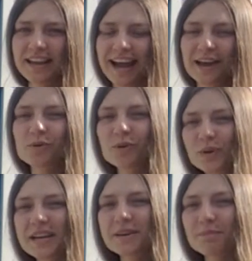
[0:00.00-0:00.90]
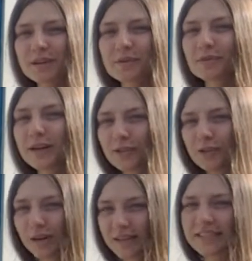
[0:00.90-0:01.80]
And when we can be a friend
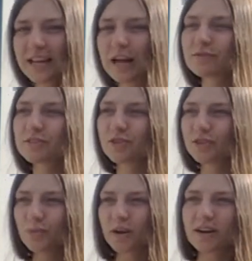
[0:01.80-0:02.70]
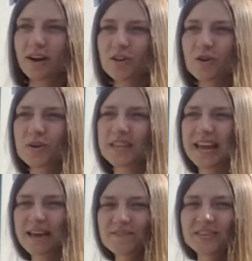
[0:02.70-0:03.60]
to ourselves and to one another with an
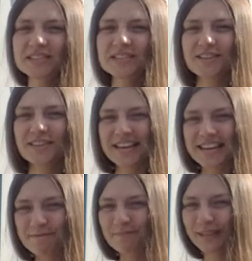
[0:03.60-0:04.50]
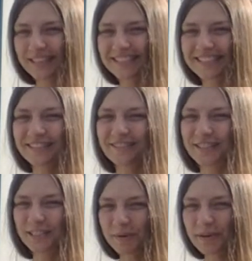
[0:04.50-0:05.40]
emphasis on the implicits of
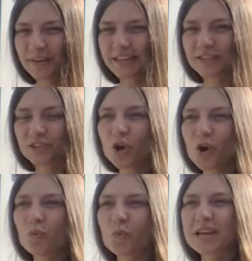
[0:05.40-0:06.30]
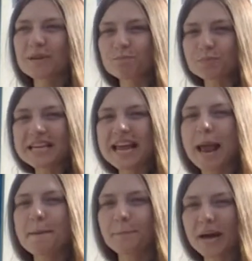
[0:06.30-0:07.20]
experience, we can be
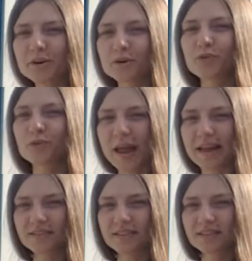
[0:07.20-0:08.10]
a better friend.